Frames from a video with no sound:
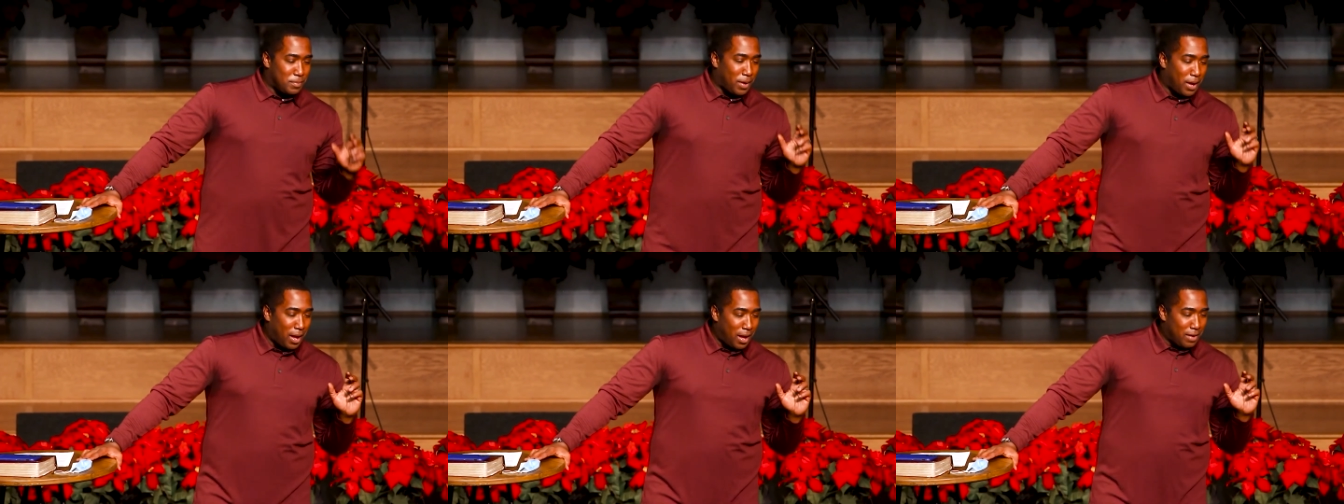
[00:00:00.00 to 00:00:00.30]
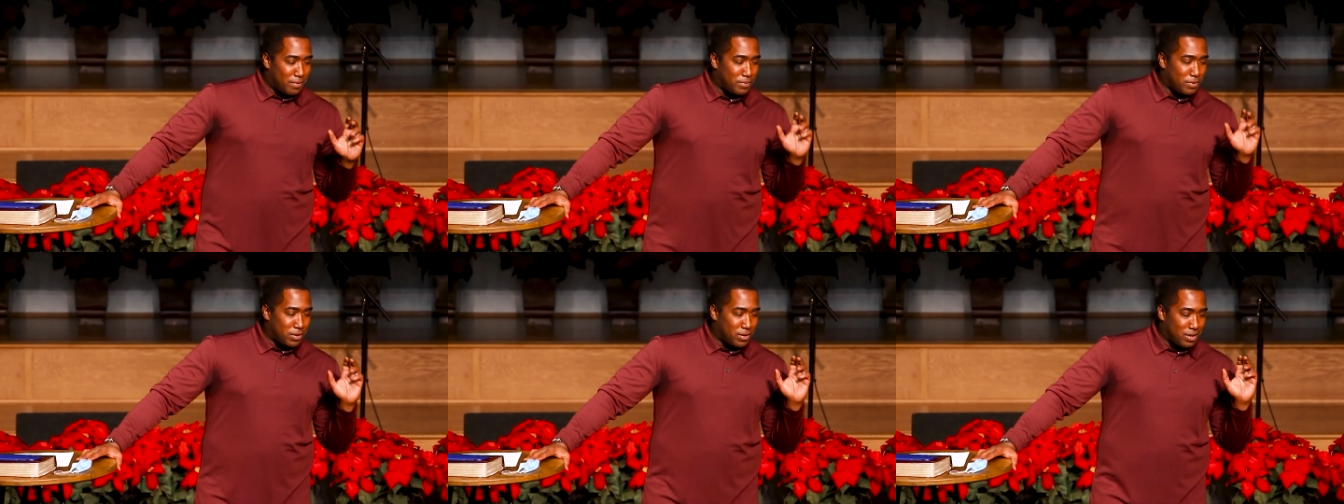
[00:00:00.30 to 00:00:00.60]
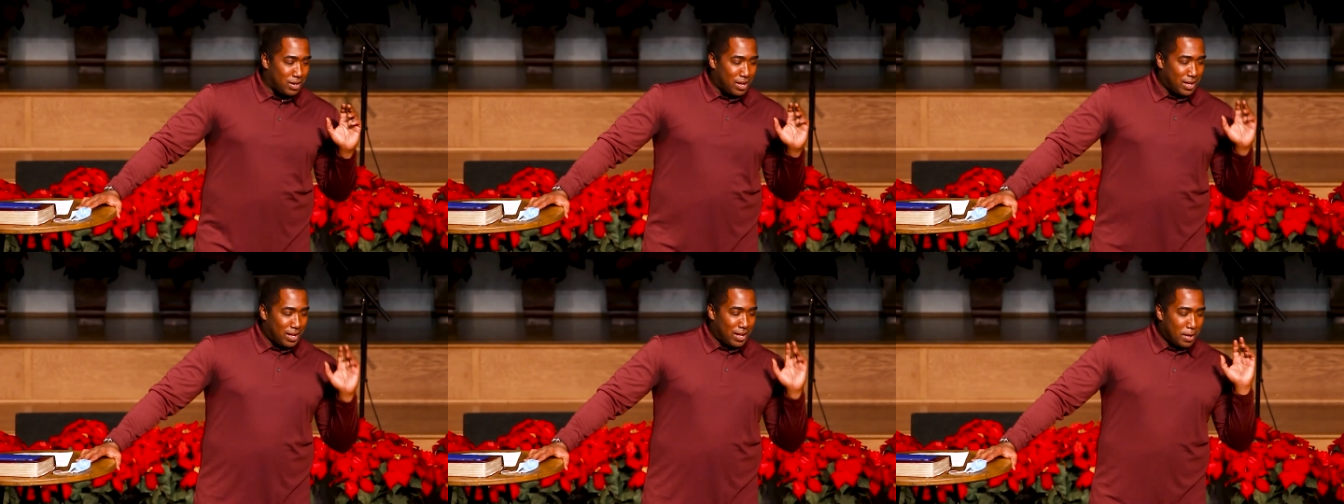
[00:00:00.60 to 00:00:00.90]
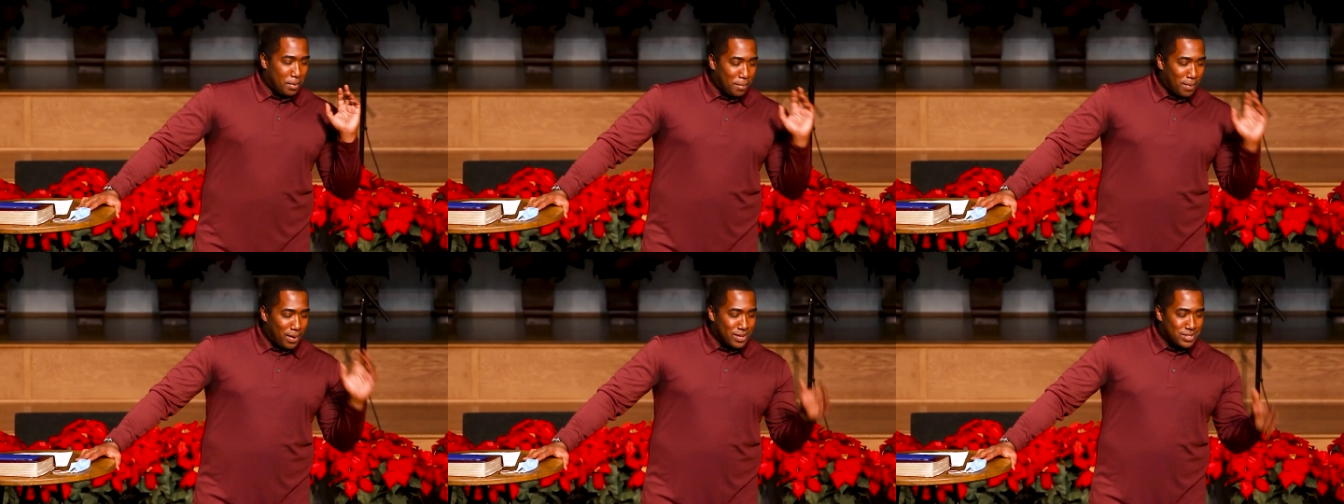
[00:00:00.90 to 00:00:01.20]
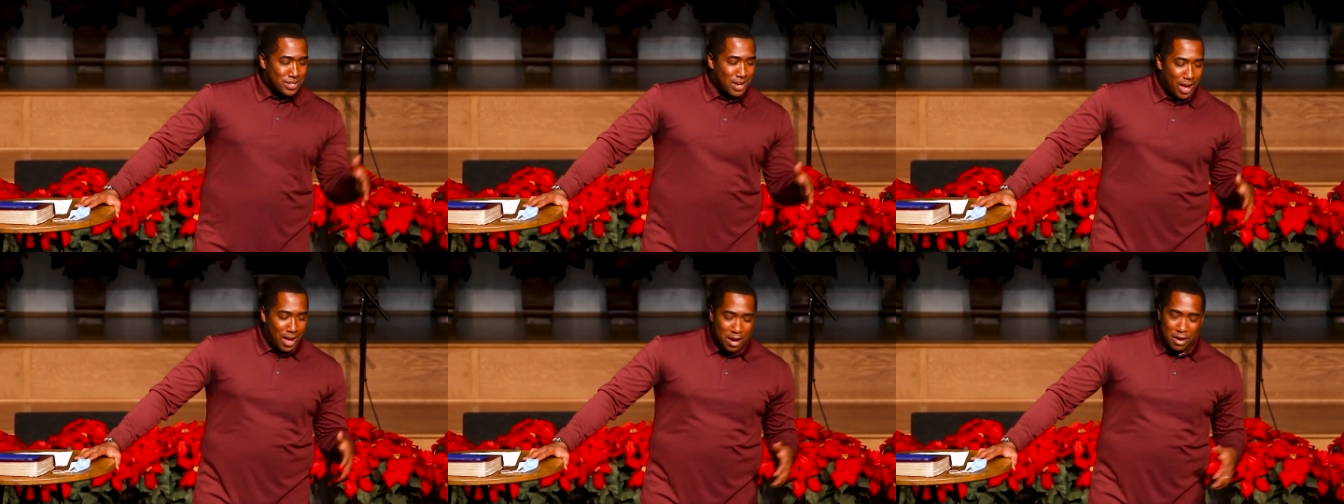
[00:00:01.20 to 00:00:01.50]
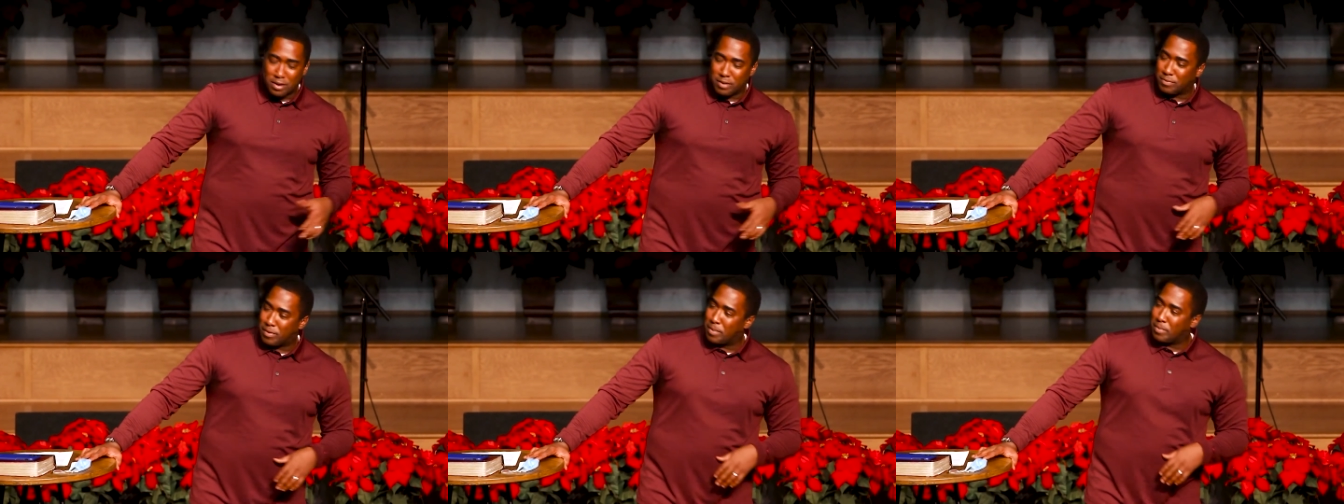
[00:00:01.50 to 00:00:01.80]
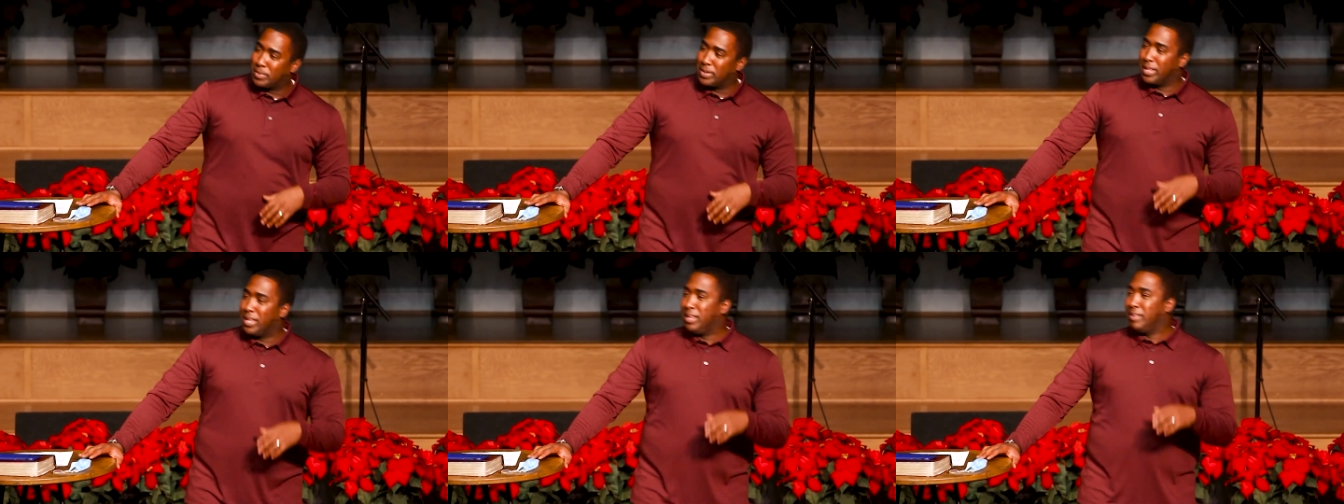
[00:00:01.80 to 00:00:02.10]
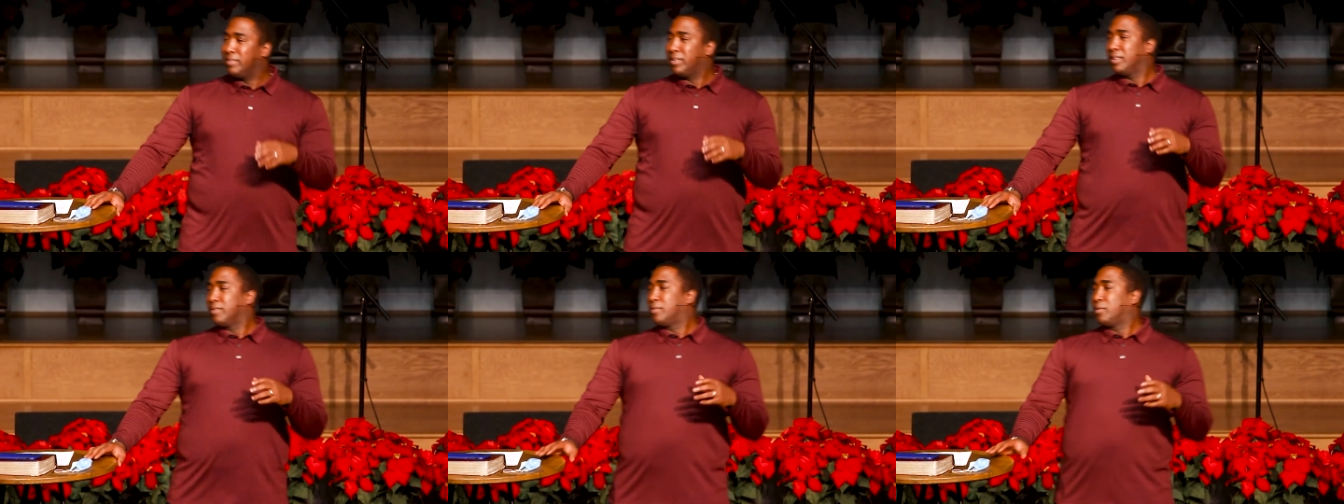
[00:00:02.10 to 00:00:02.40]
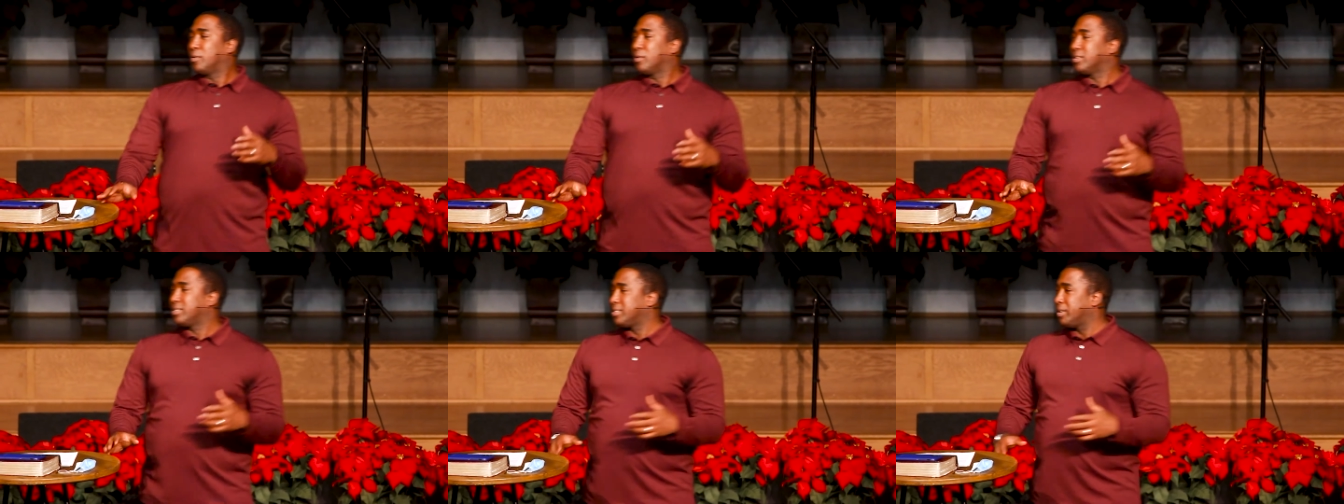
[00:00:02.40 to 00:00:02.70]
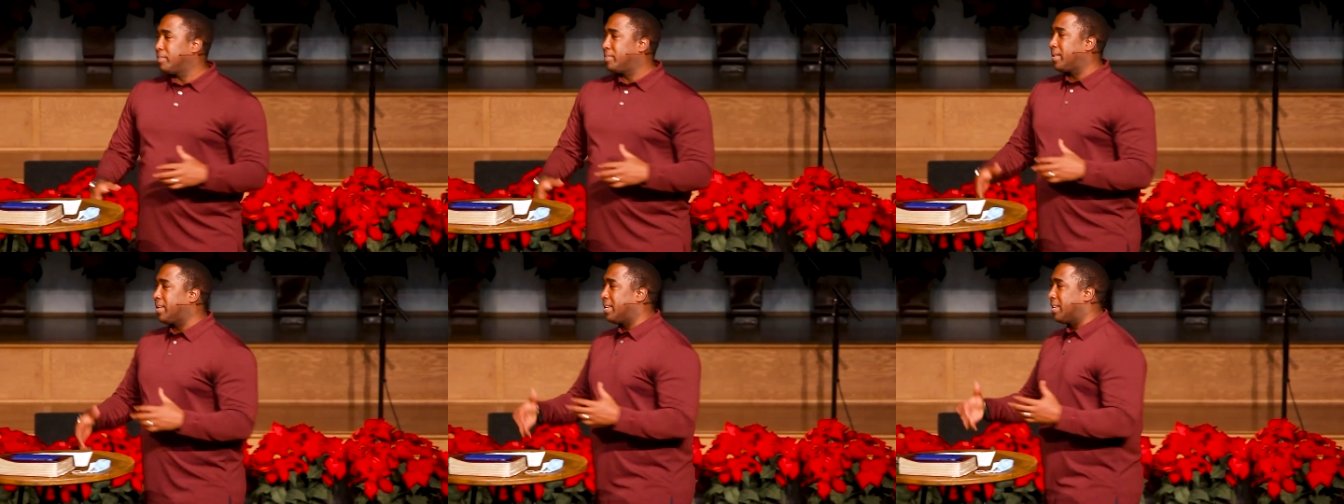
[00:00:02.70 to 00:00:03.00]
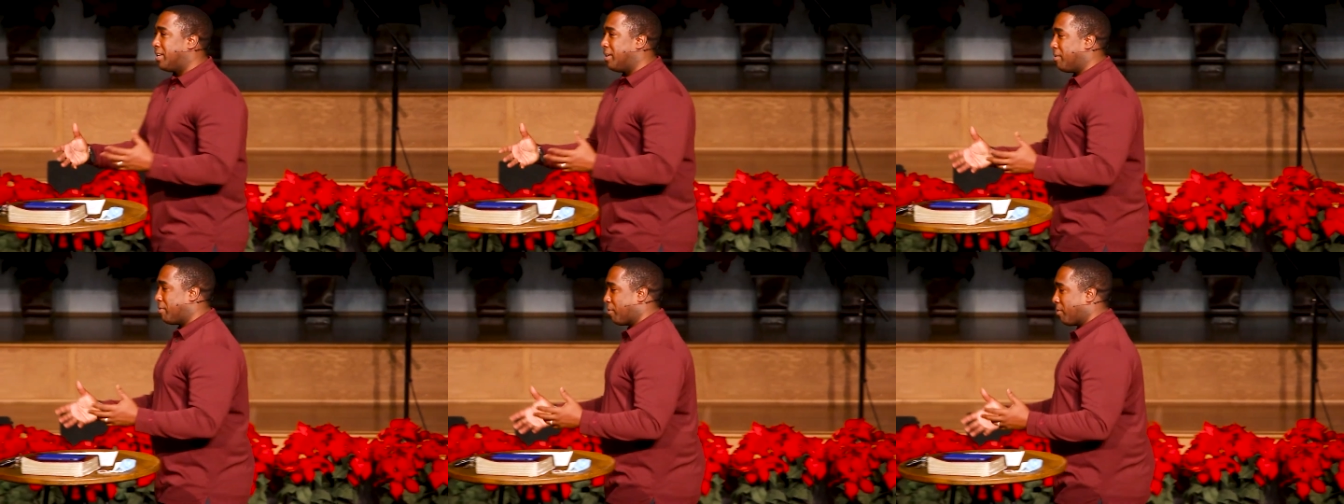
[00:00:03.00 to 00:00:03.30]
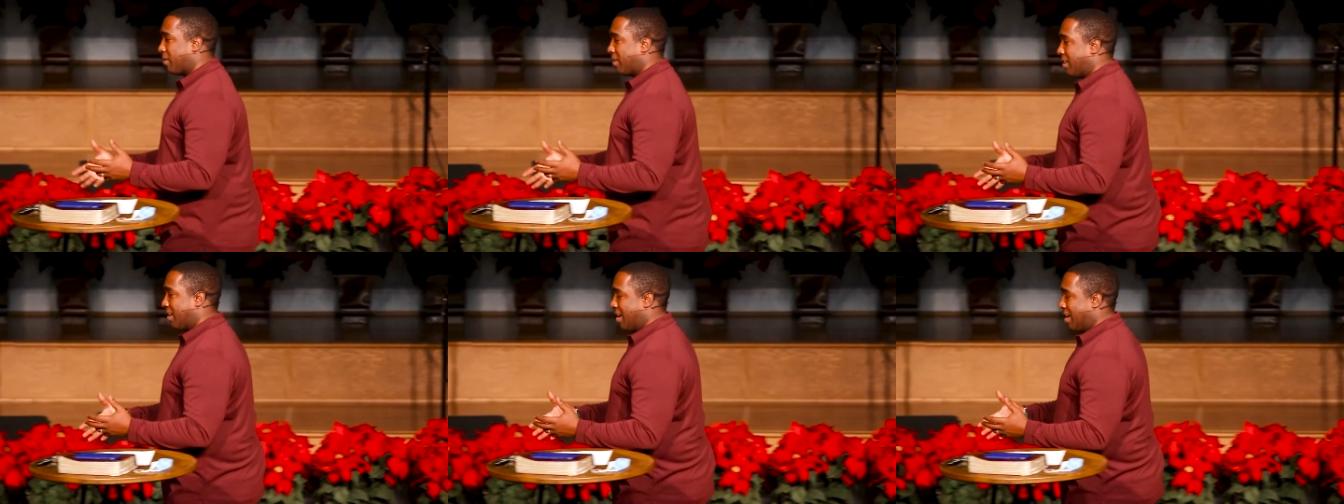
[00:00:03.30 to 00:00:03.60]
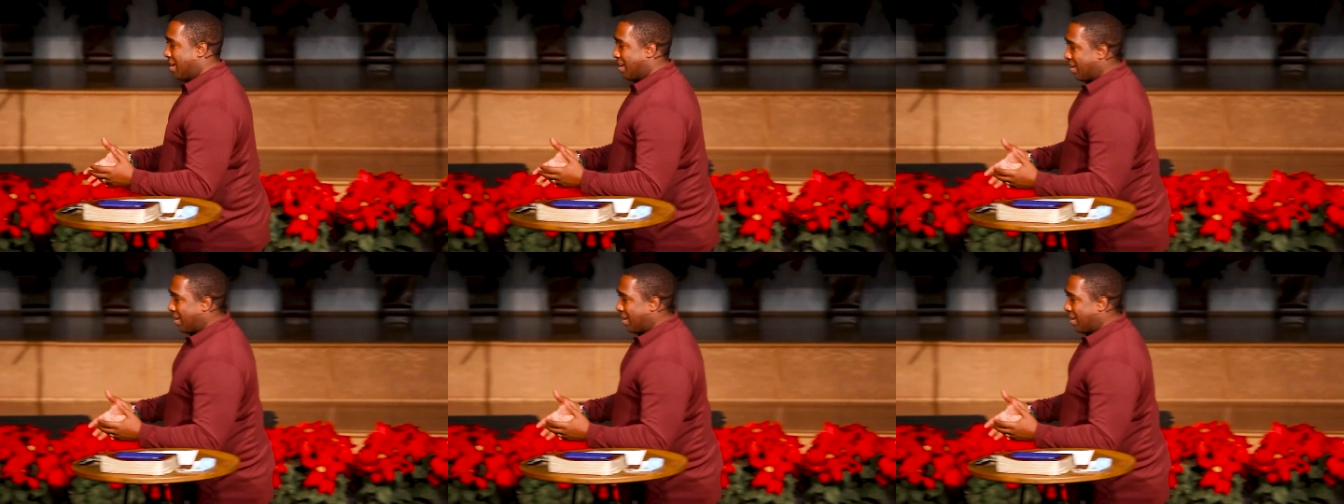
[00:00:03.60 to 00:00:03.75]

in behavior in my child, if I'm believing for something different,